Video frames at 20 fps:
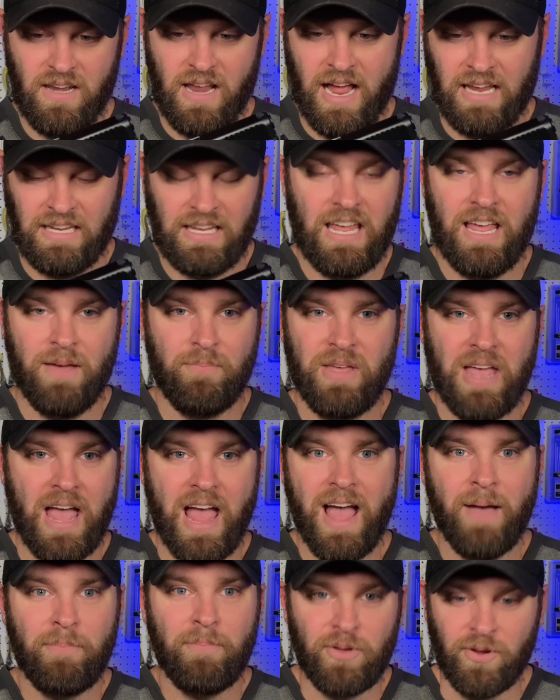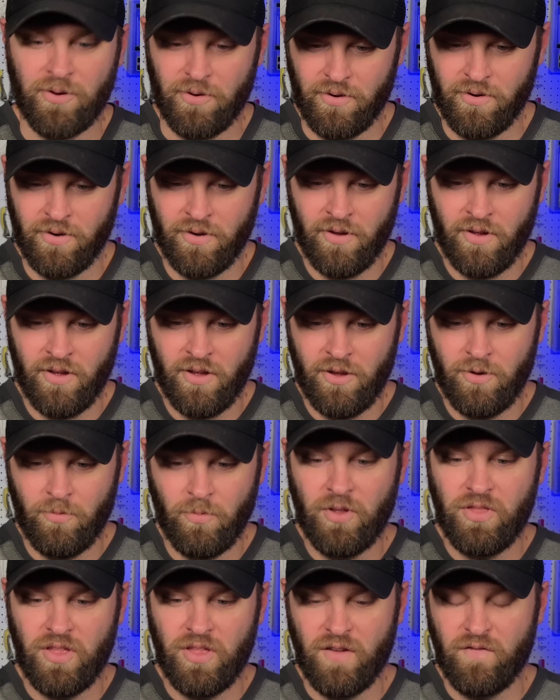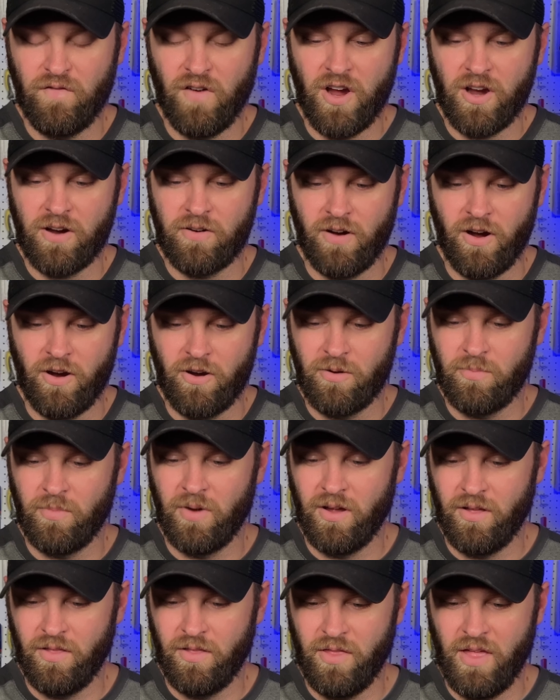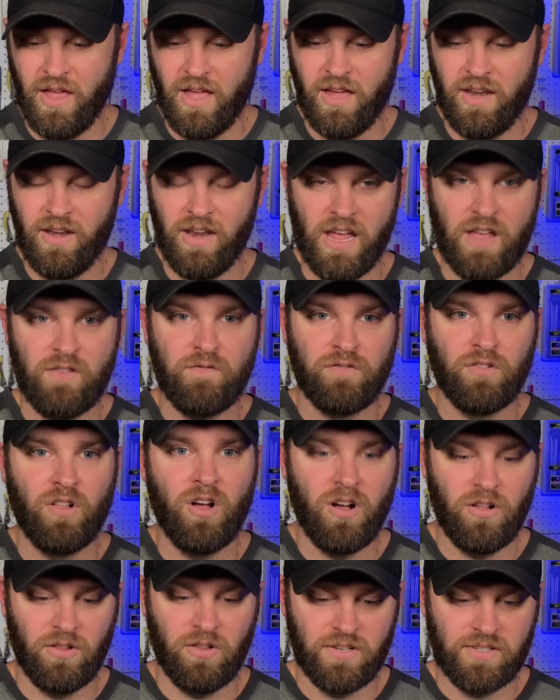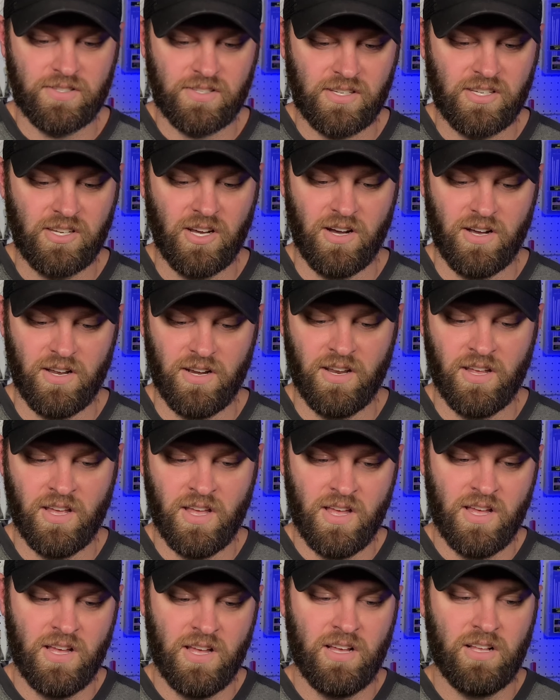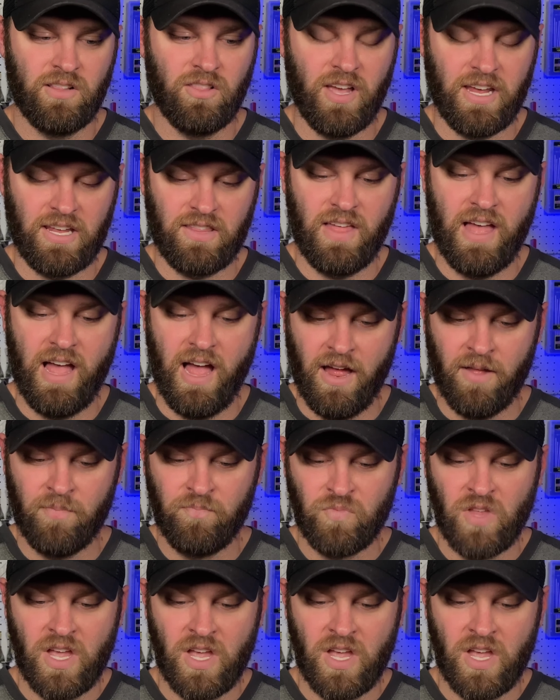I can't be happier with a firearm than a flawless gun like that.